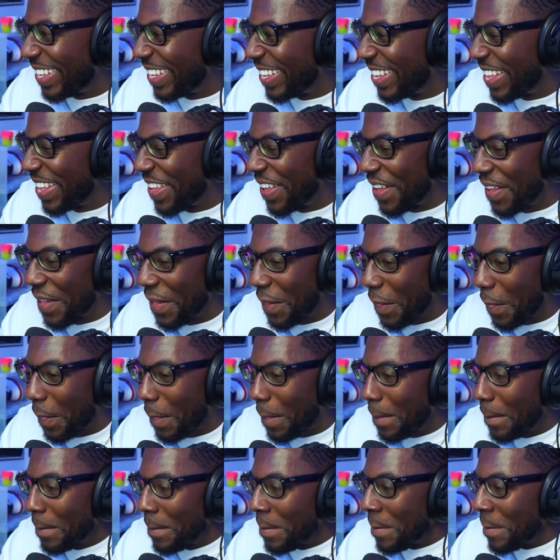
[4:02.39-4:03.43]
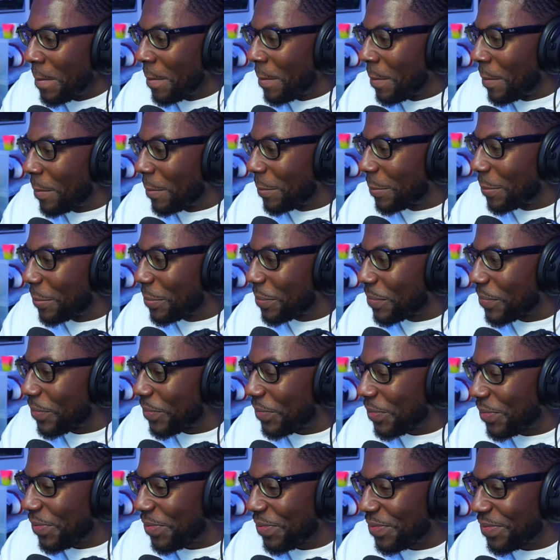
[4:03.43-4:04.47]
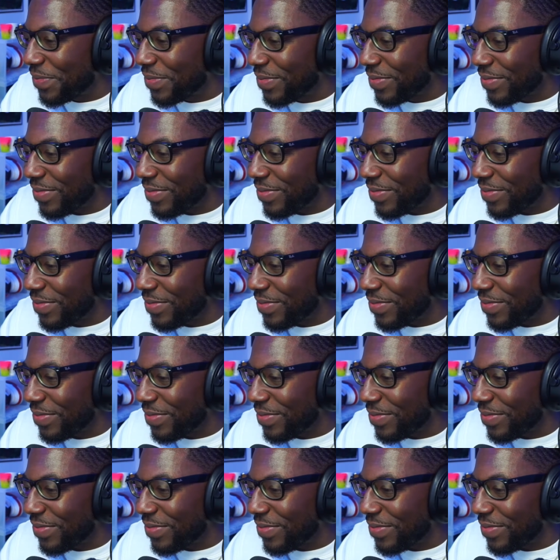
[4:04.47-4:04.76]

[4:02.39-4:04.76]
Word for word: I see this on TikTok sometimes. Yeah.